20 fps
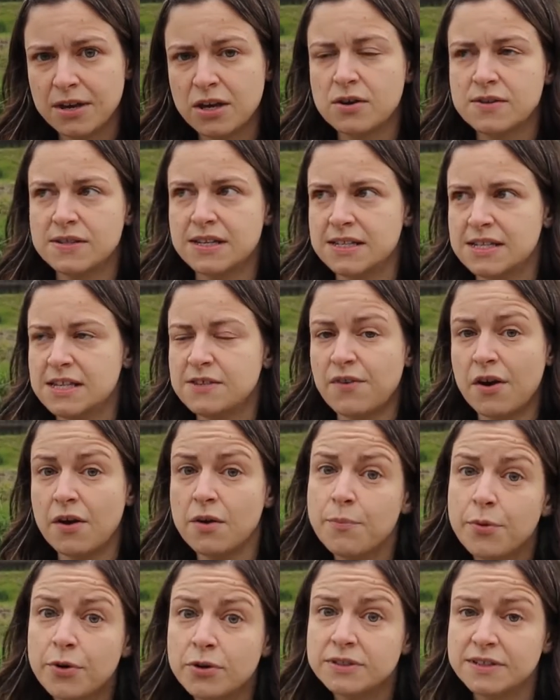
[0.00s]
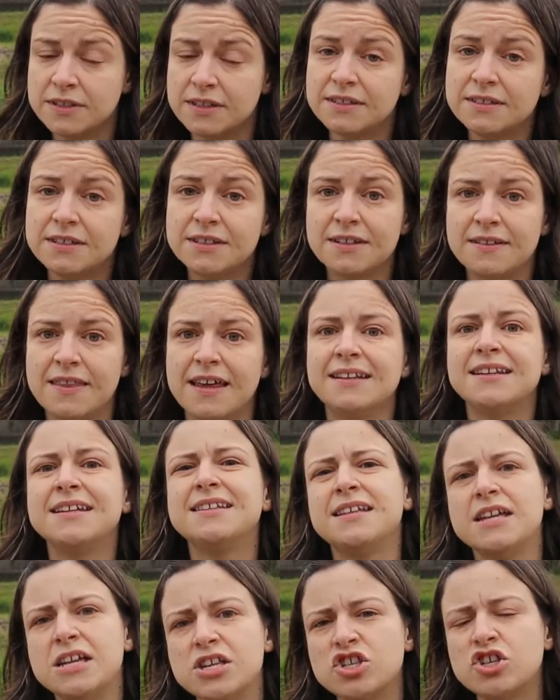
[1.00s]
because this is very important. Then the
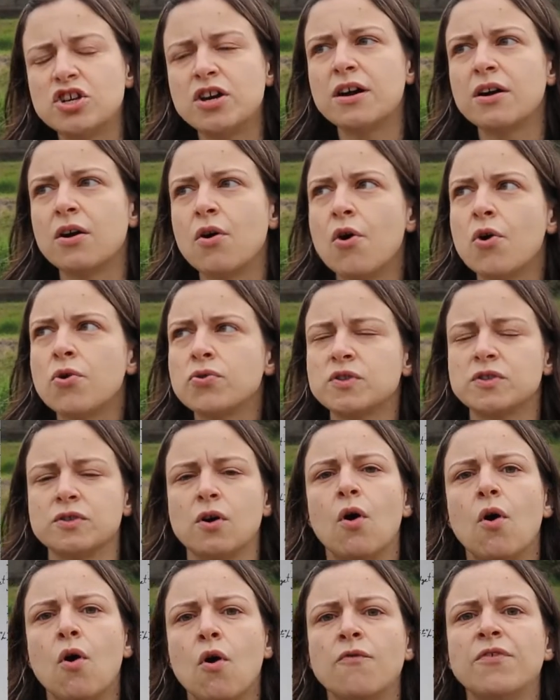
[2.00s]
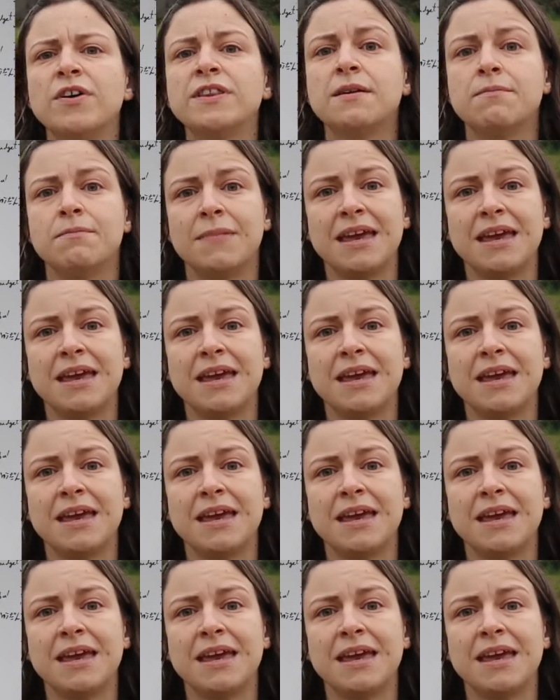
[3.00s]
teacher goes over the